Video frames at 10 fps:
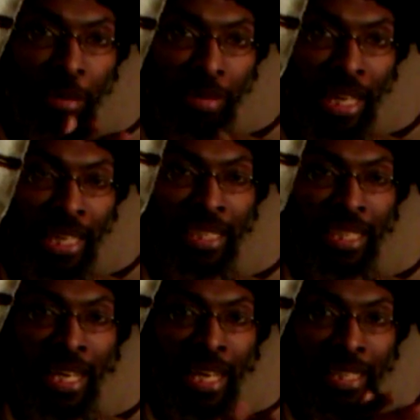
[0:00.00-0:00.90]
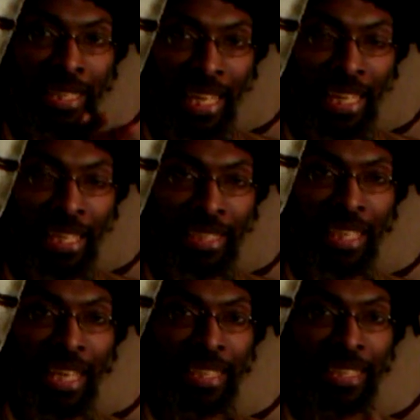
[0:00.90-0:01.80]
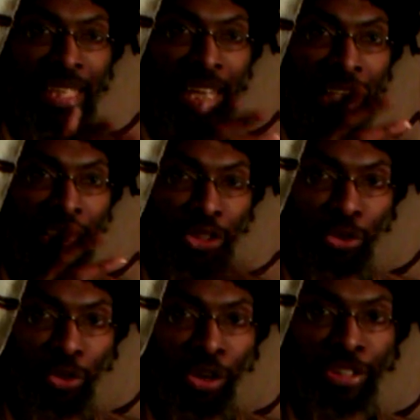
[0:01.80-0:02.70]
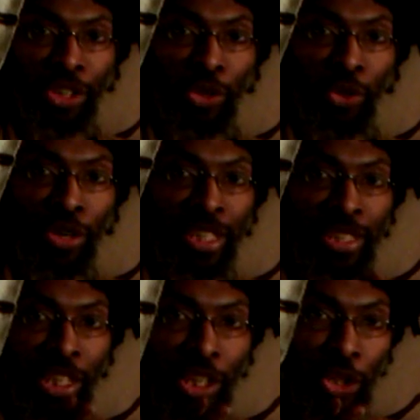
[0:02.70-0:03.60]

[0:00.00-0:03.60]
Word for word: lexicon, Thayer's lexicon, Strong's Concordance.